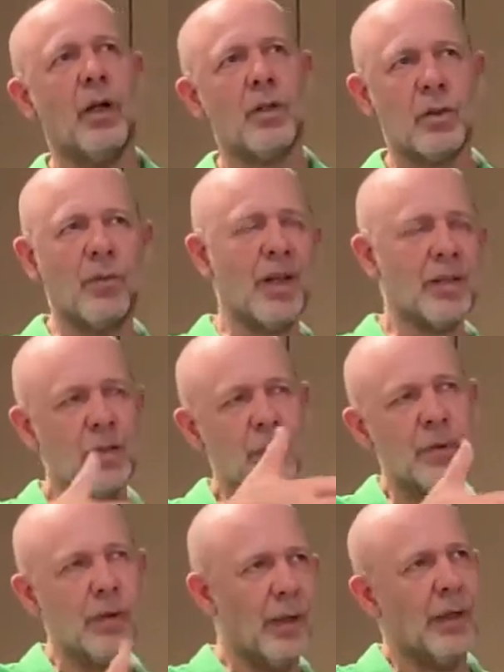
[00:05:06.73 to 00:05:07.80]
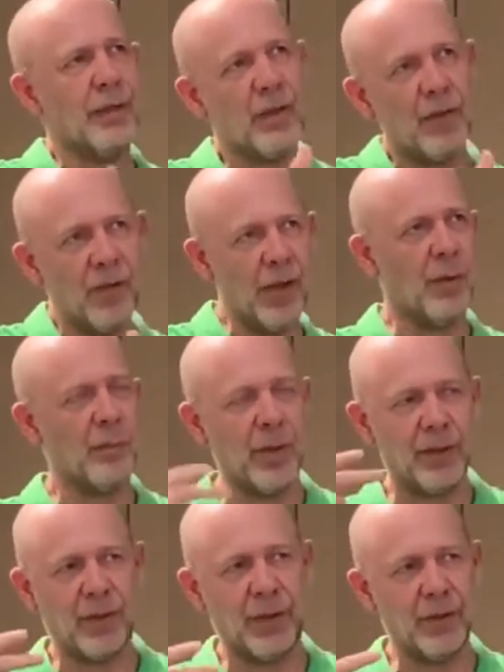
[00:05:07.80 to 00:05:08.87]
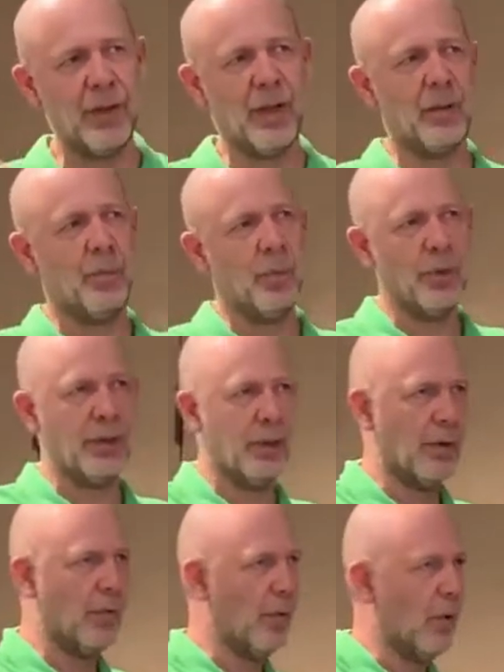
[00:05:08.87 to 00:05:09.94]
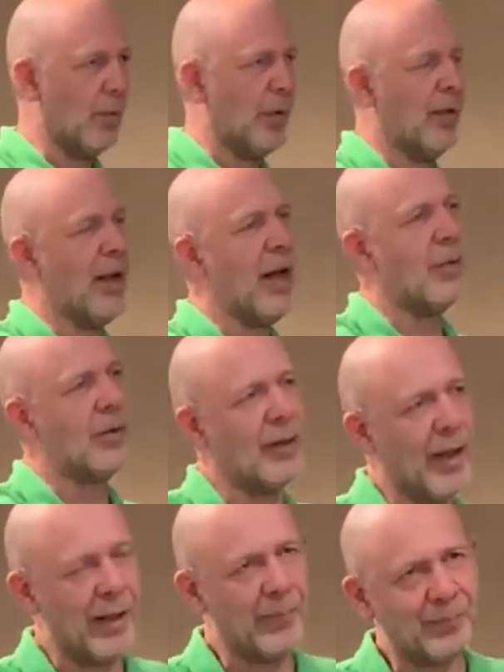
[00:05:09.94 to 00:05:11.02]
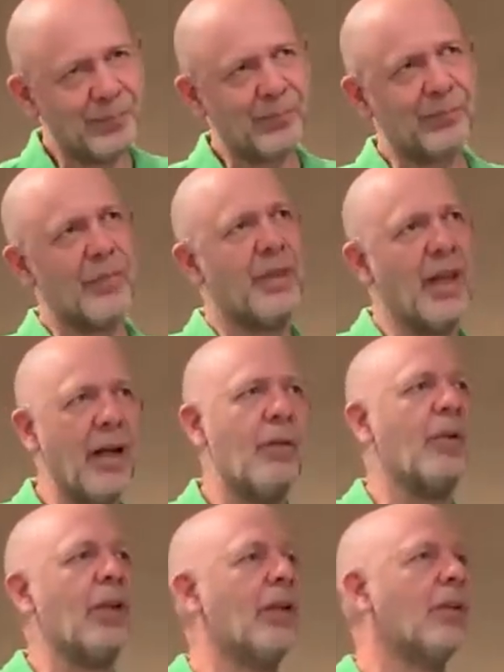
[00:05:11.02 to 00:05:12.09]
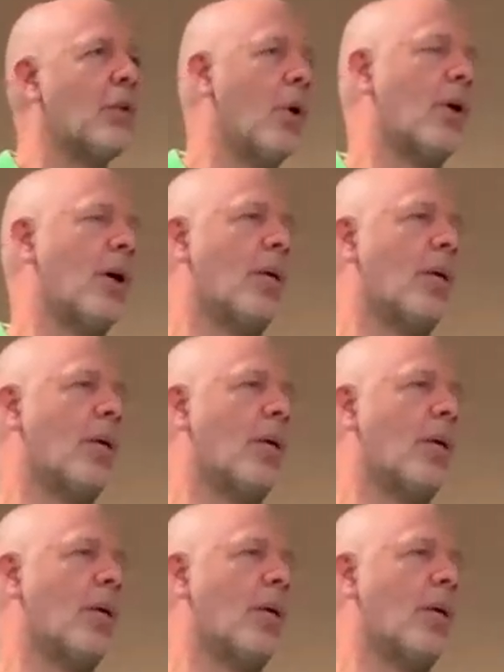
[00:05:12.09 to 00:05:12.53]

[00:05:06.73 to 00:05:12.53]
So once you develop that idea and put it in the form of an outline, then we can talk